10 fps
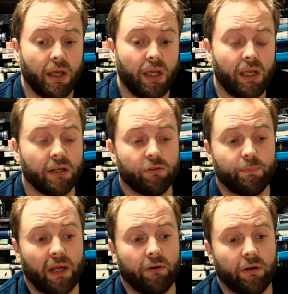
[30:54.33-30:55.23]
He does
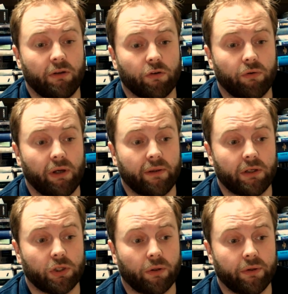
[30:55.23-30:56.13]
better in his career than
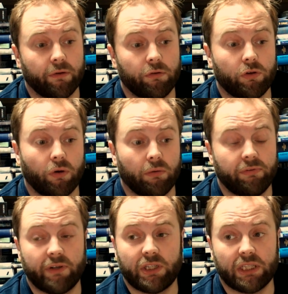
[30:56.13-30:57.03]
John does. John
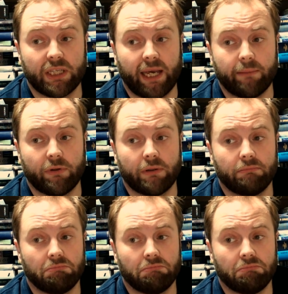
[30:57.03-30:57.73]
finishes a captain.